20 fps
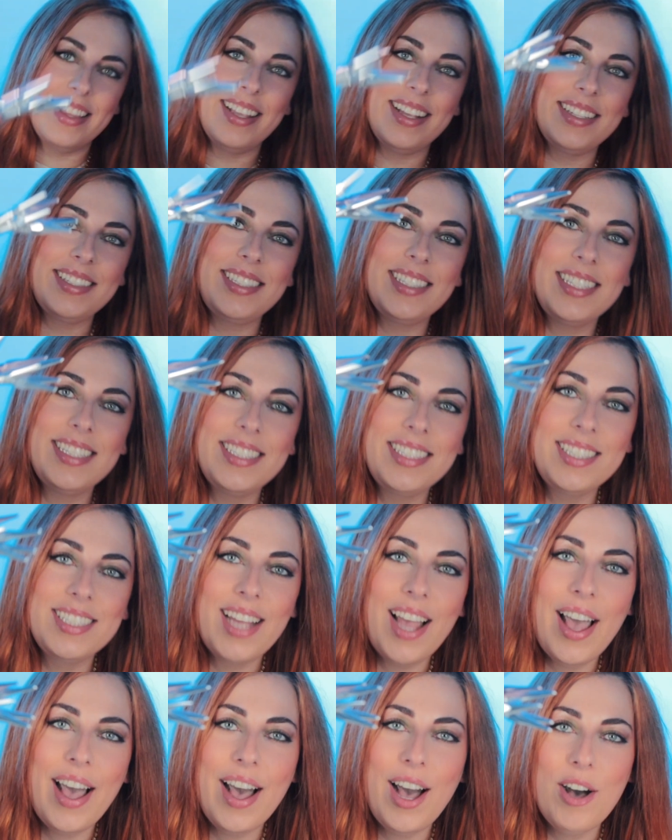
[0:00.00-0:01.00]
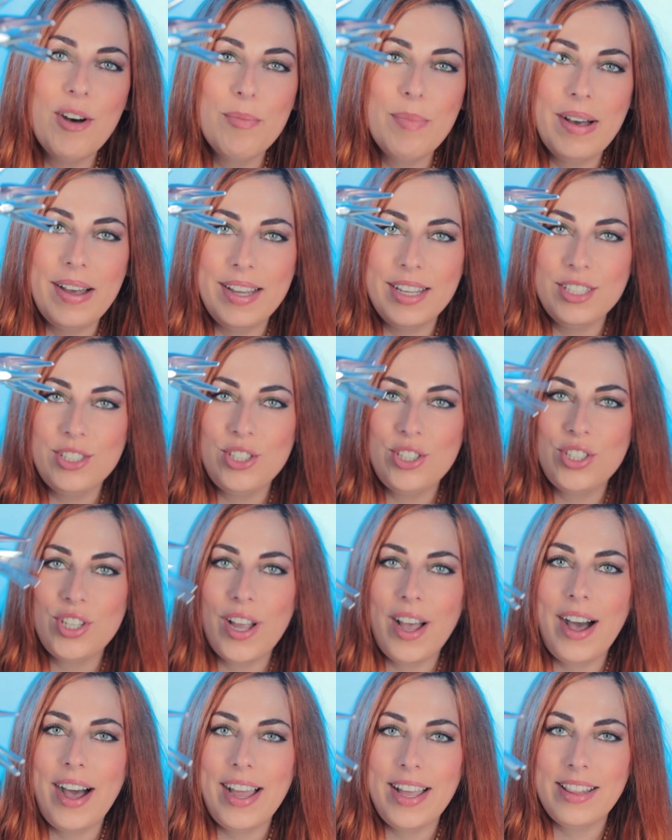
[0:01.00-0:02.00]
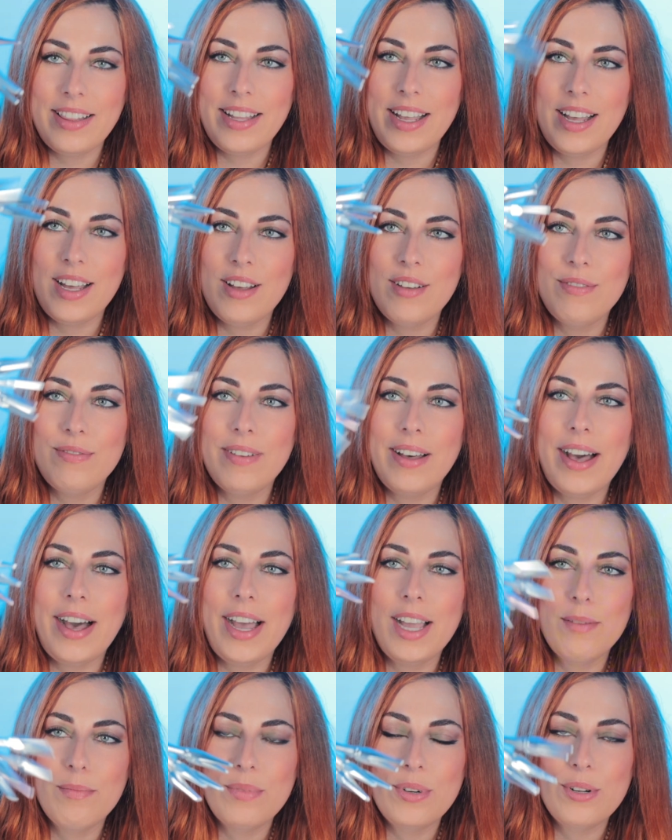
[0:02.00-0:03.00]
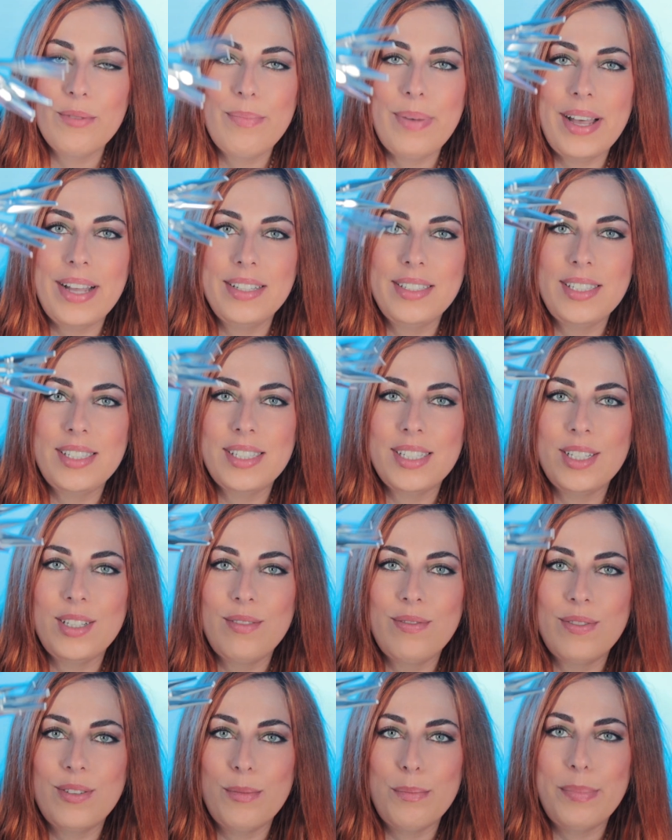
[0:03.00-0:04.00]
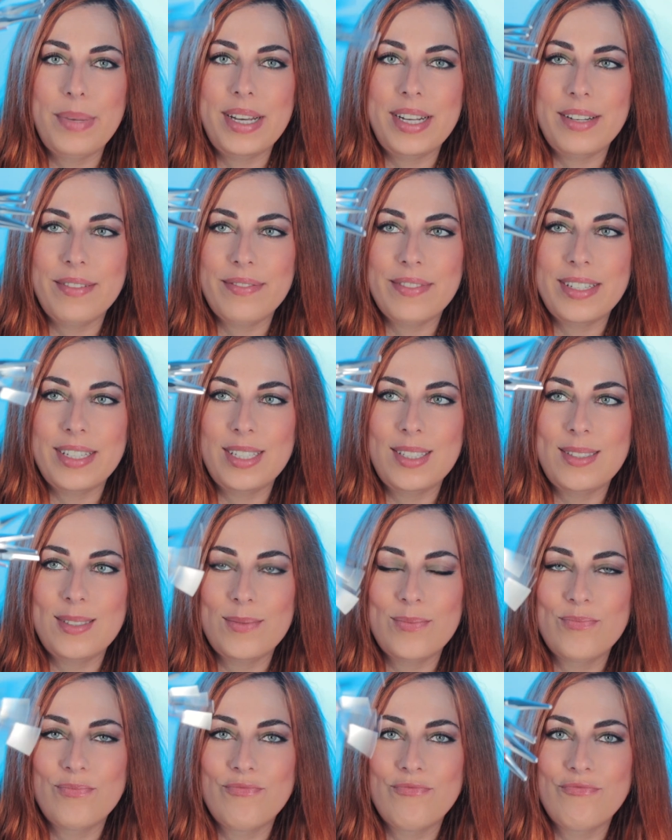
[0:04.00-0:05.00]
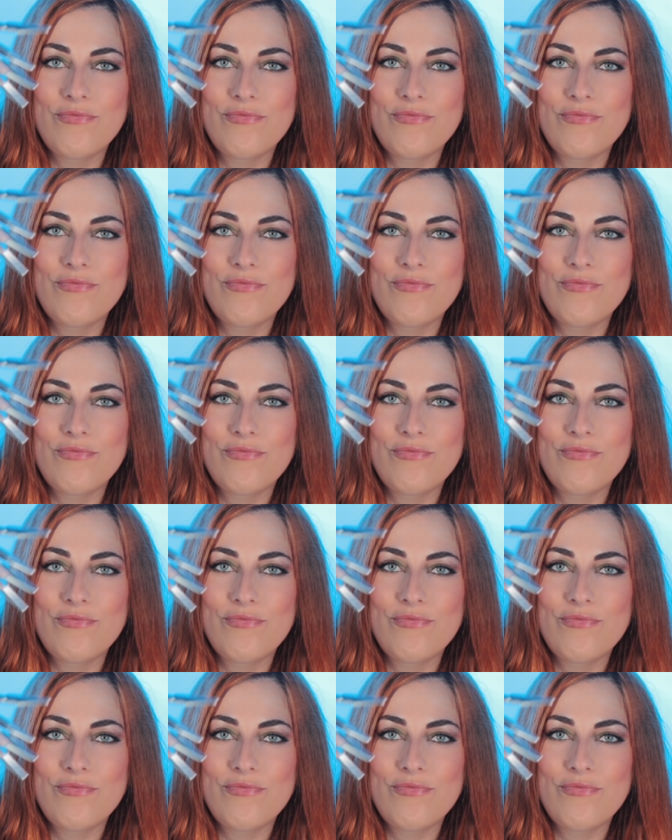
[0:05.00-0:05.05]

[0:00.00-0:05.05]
This is how much I love eyebrow pencil from Benefit.